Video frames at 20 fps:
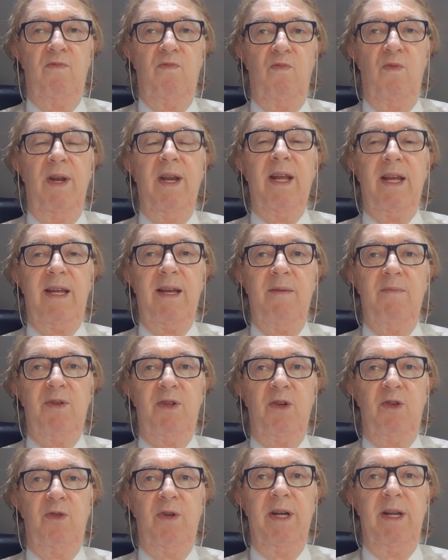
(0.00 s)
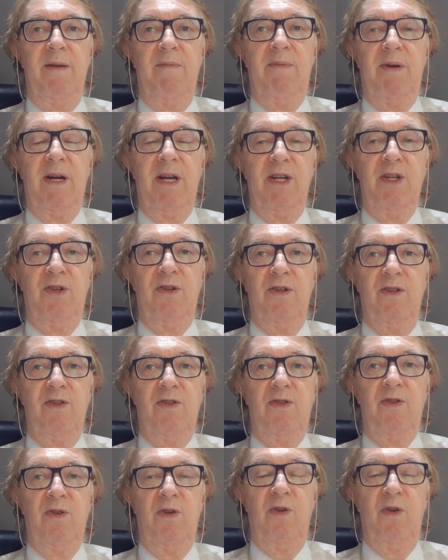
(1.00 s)
when it comes to treating
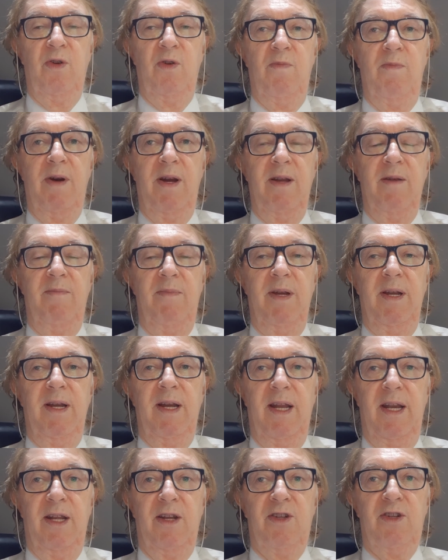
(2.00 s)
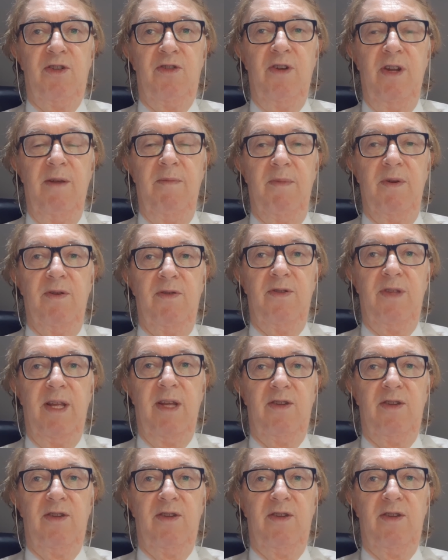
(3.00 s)
patients who may be an extremist,